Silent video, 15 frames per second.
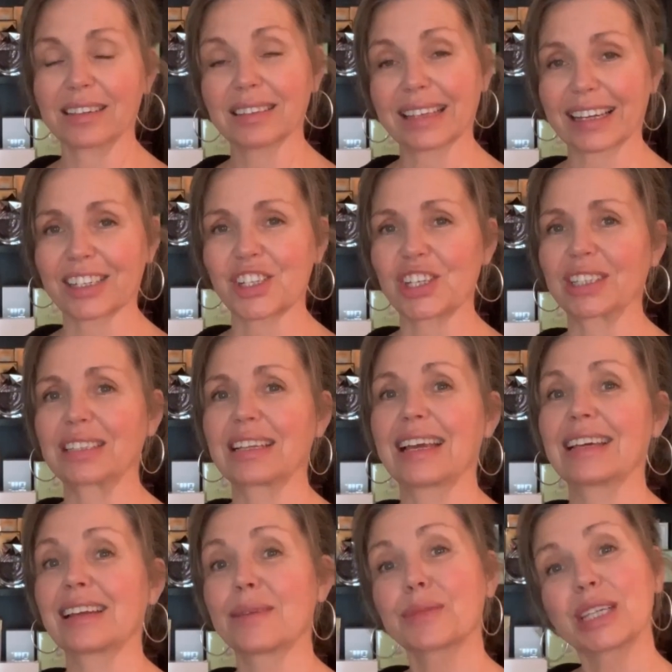collection,
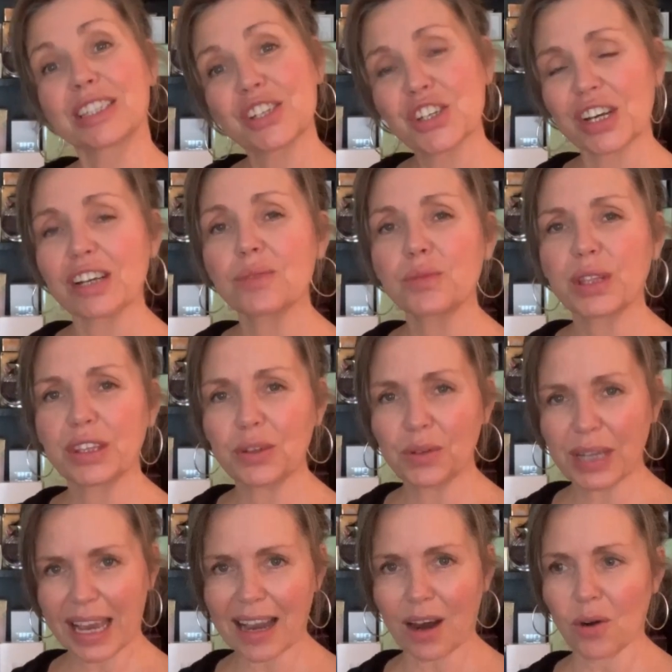and I'm gonna share them with you
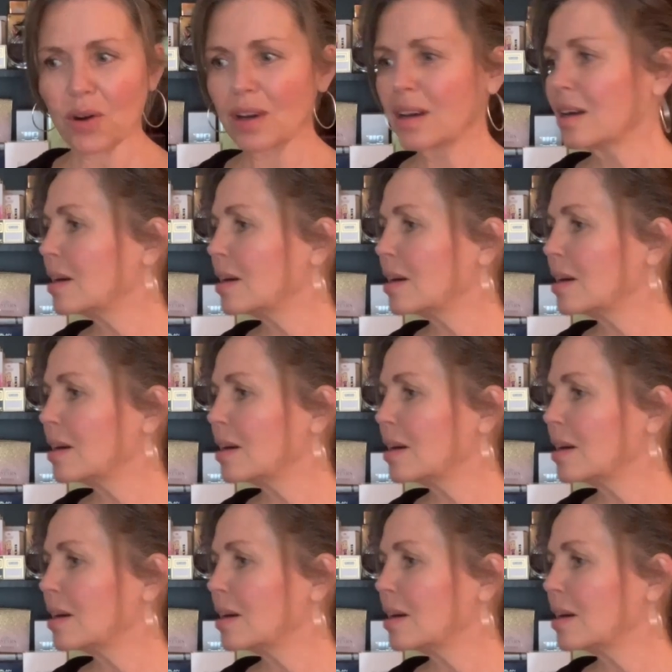now.